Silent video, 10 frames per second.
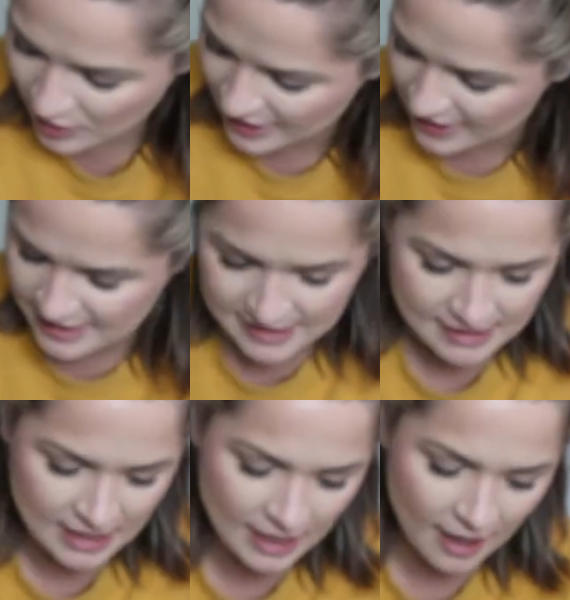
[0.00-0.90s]
one is
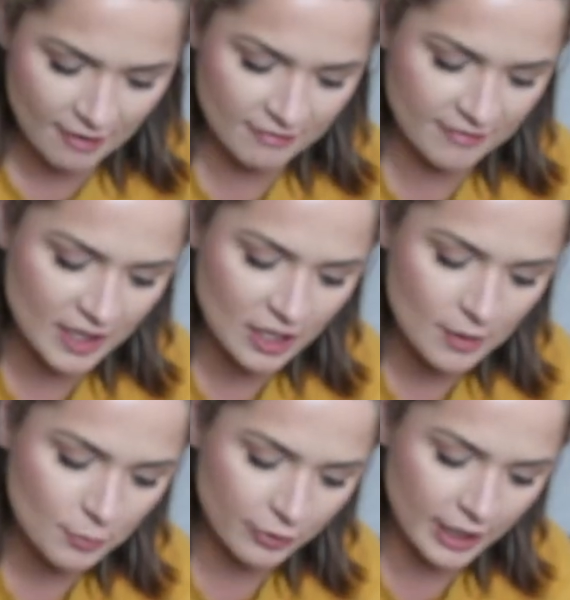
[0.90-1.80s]
the
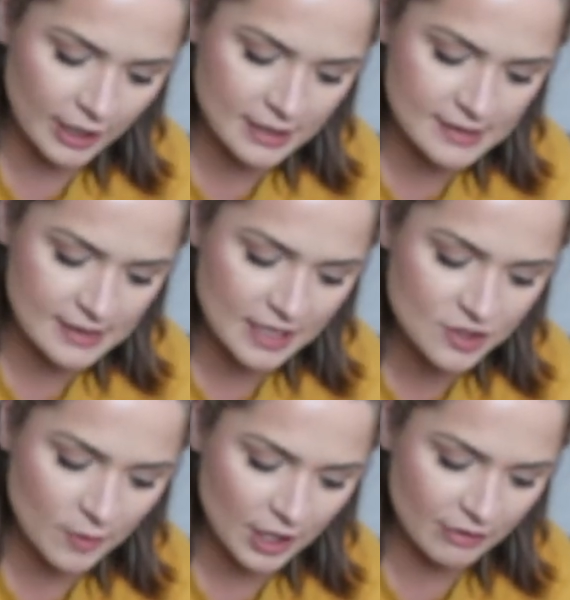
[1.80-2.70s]
VitaBrid
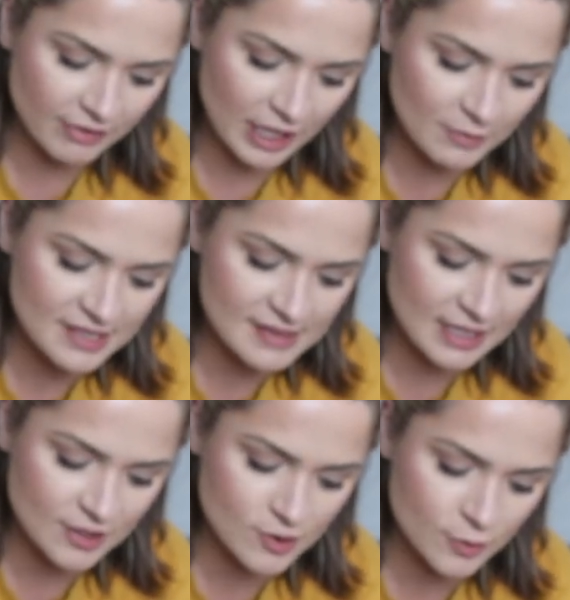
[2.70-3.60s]
C12 Vitamin
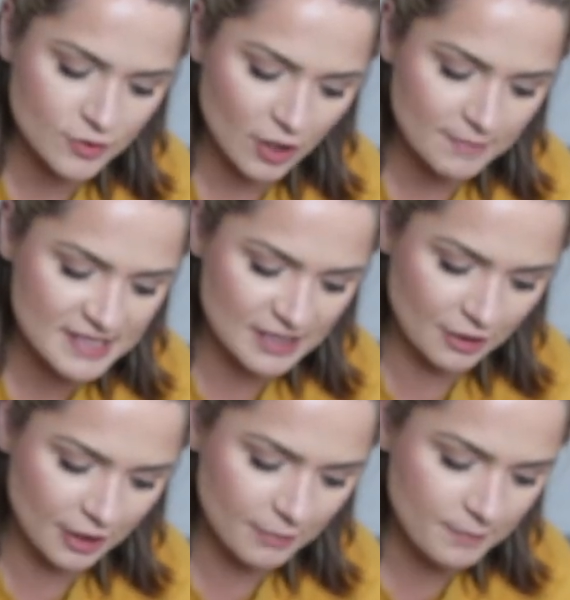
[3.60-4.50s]
C Dual Drop
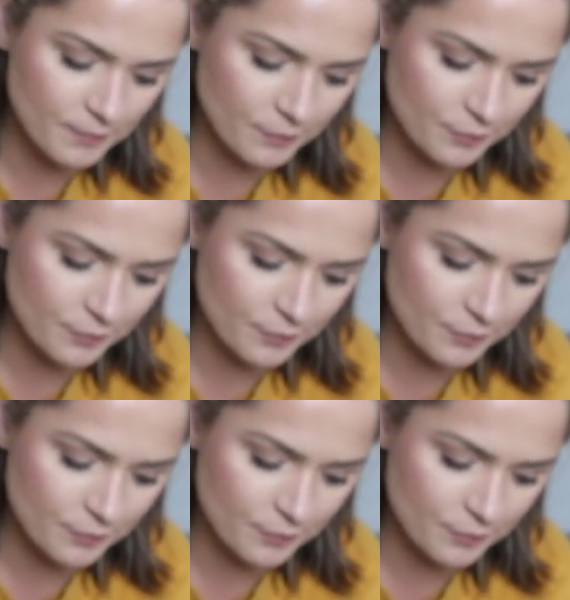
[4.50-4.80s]
Serum.